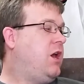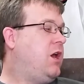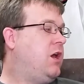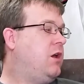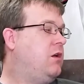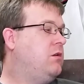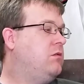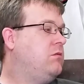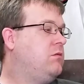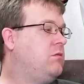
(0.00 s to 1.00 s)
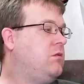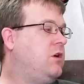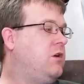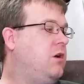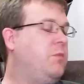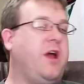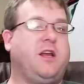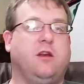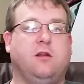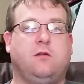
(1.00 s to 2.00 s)
and I'm
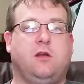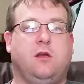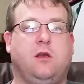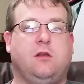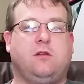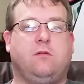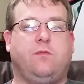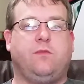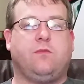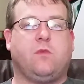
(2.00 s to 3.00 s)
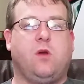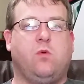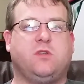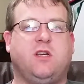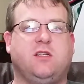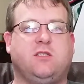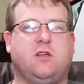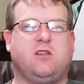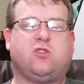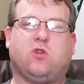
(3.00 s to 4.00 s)
liking it. I won't say it's
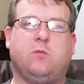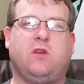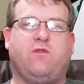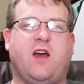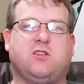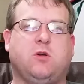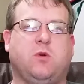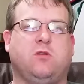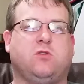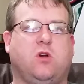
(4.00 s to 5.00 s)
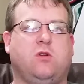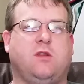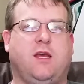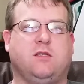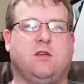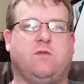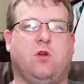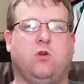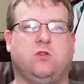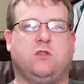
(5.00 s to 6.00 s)
extremely faster, but there's certain things I've
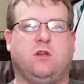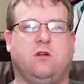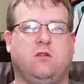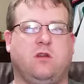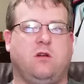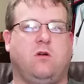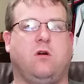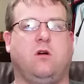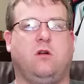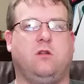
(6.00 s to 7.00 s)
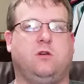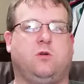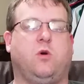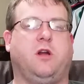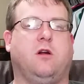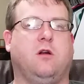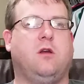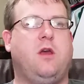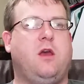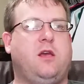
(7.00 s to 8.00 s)
noticed that are a little quicker.
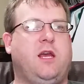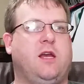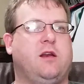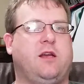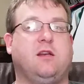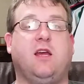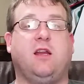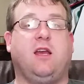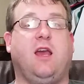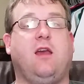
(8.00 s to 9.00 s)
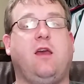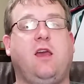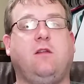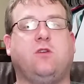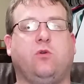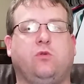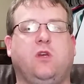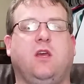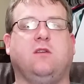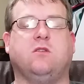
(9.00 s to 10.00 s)
And I can dedicate 8 total
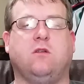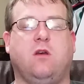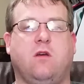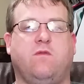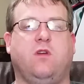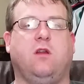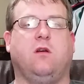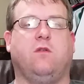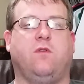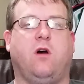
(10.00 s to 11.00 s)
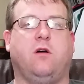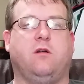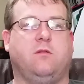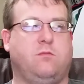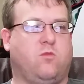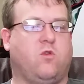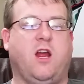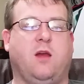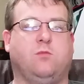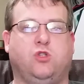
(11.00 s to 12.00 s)
gigs of
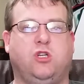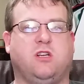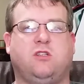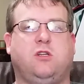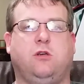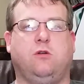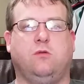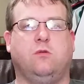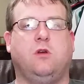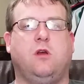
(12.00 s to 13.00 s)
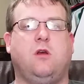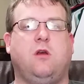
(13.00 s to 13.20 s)
RAM just to